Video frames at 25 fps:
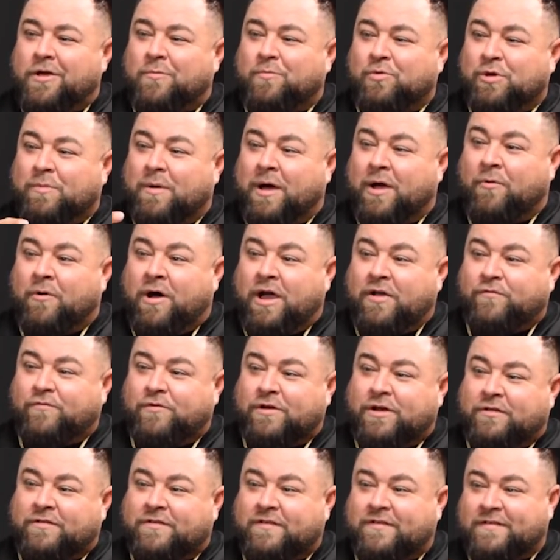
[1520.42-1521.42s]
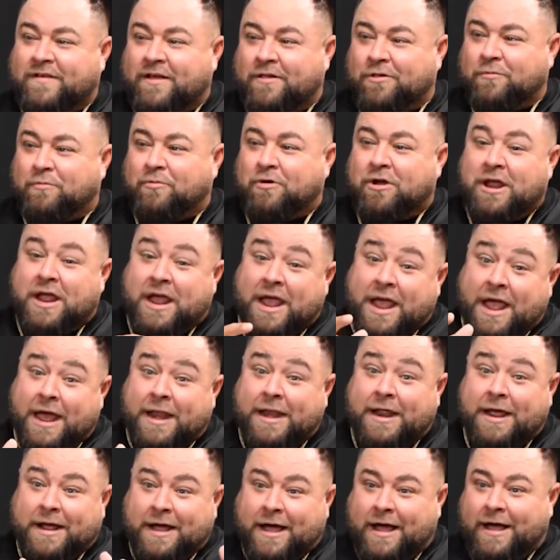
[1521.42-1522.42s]
And me and my wife went out to celebrate,
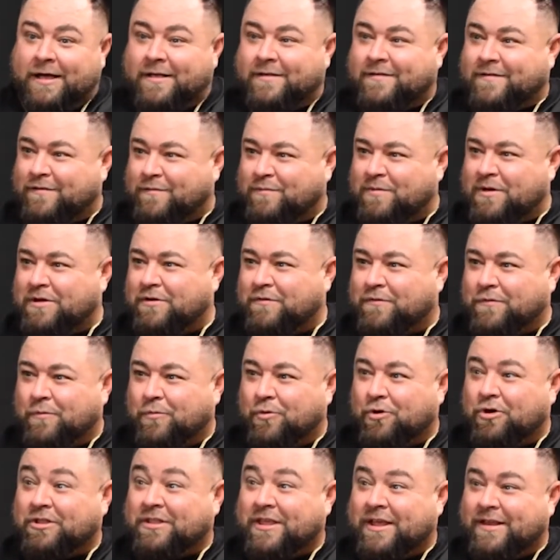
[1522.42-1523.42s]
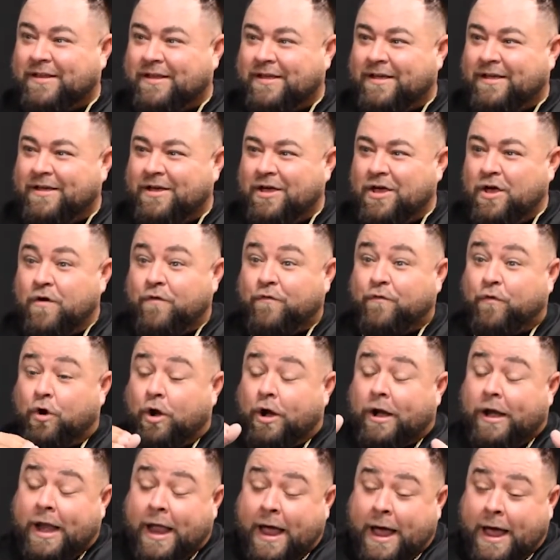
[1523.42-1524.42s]
and I got suspended from work that day for
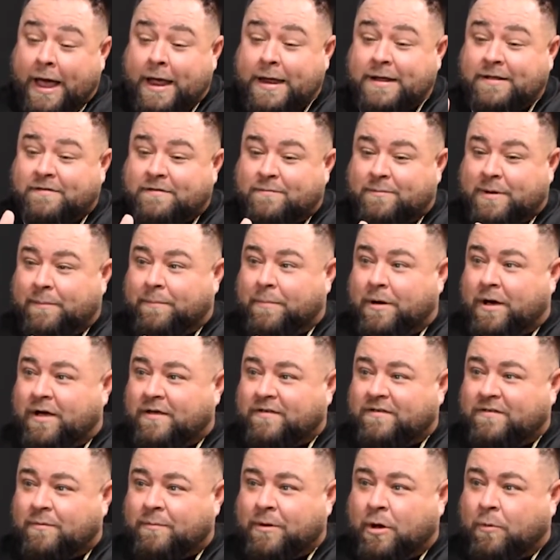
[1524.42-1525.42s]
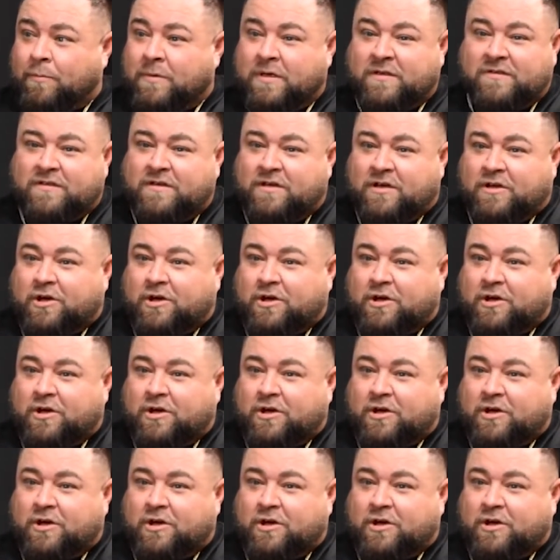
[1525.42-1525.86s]
lying to my boss about missing a